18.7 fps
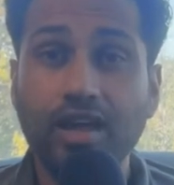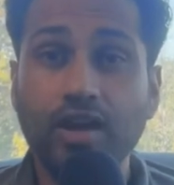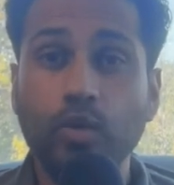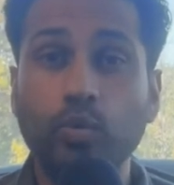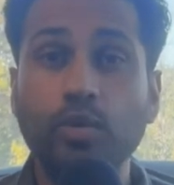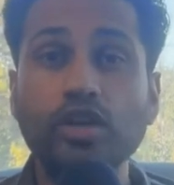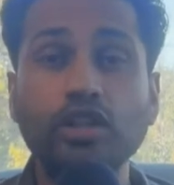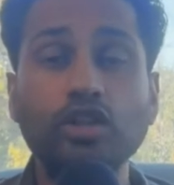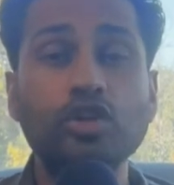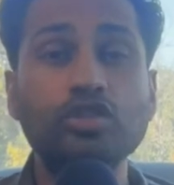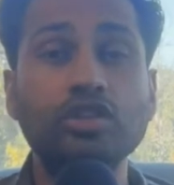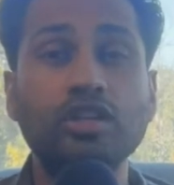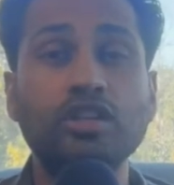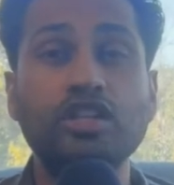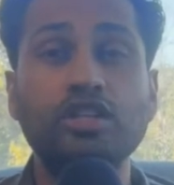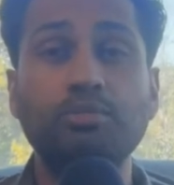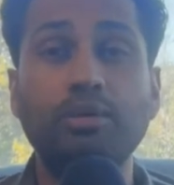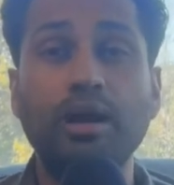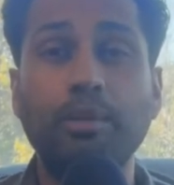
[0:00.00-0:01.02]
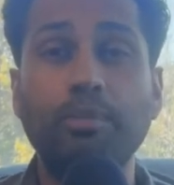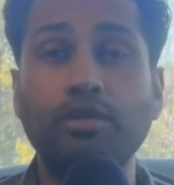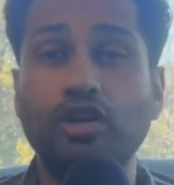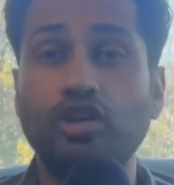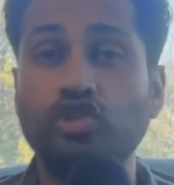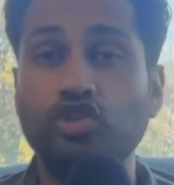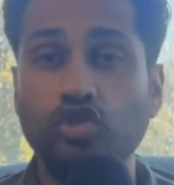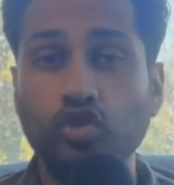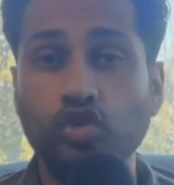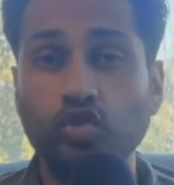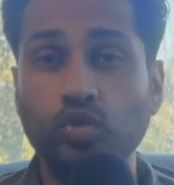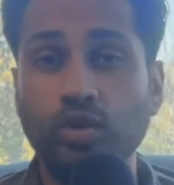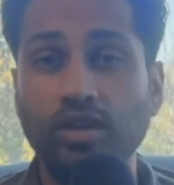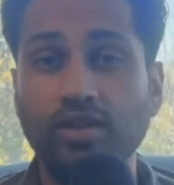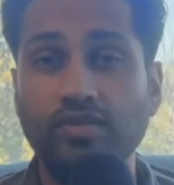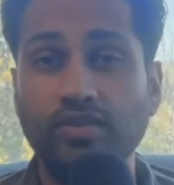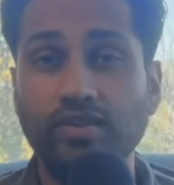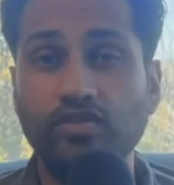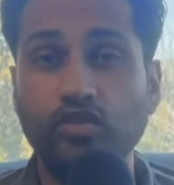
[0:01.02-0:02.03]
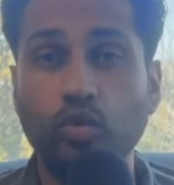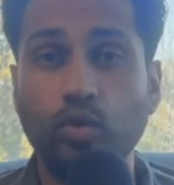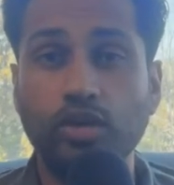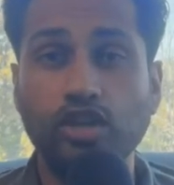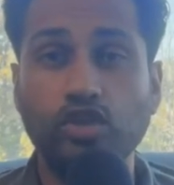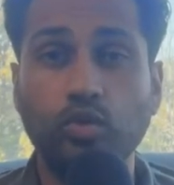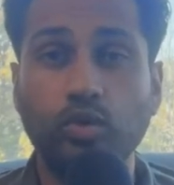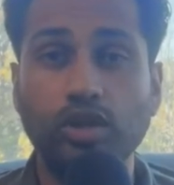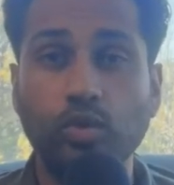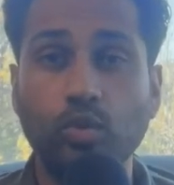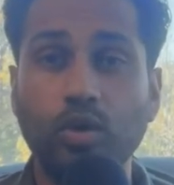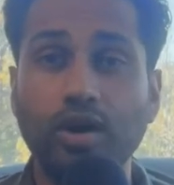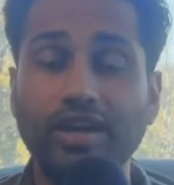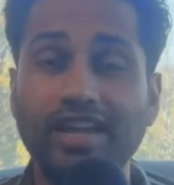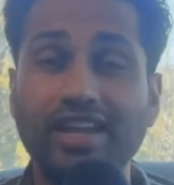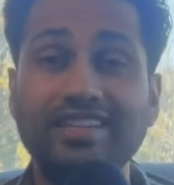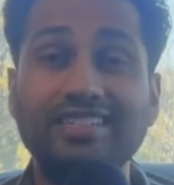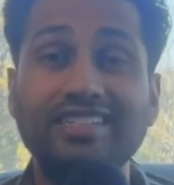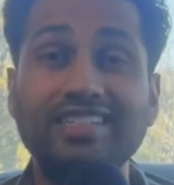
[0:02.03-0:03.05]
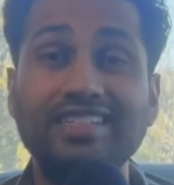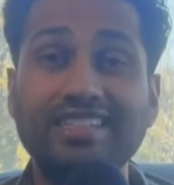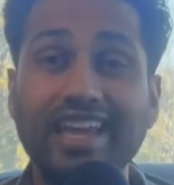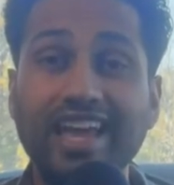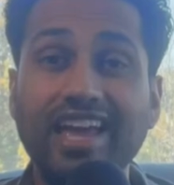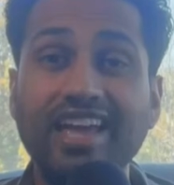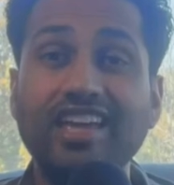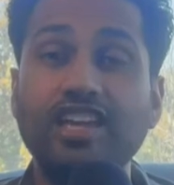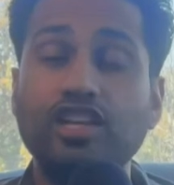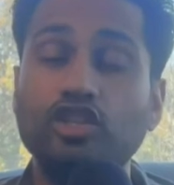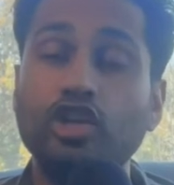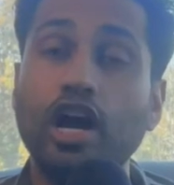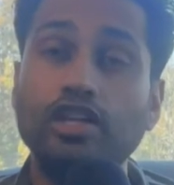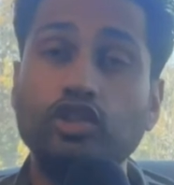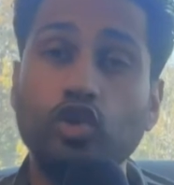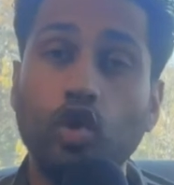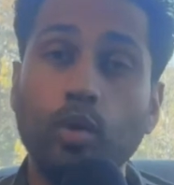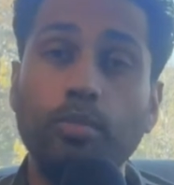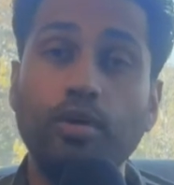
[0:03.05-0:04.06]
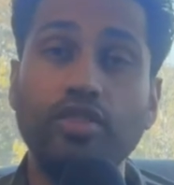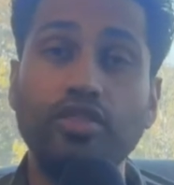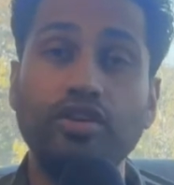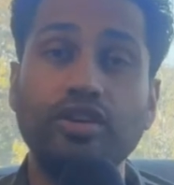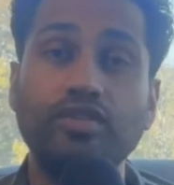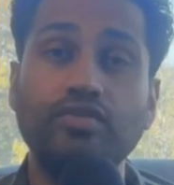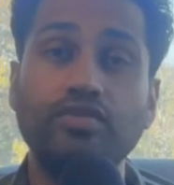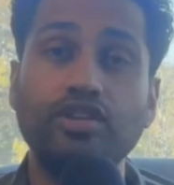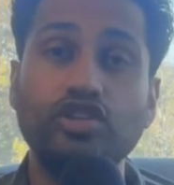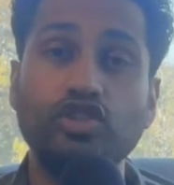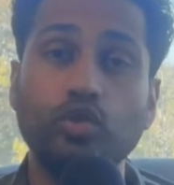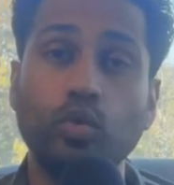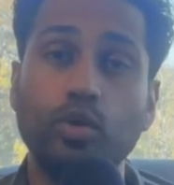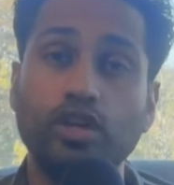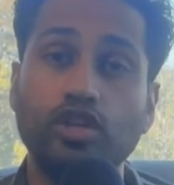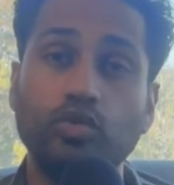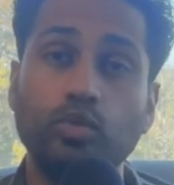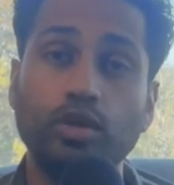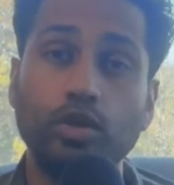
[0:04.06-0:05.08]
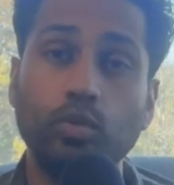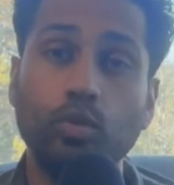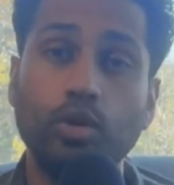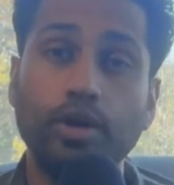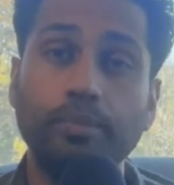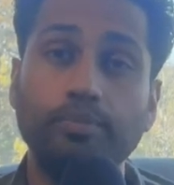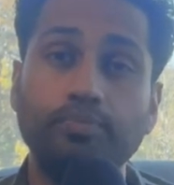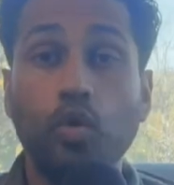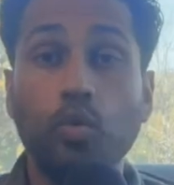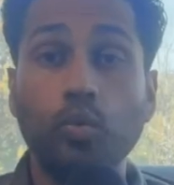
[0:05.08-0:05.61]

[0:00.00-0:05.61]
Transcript: We closed on this property on June 25th, 2021, and today is October 31st, 2021.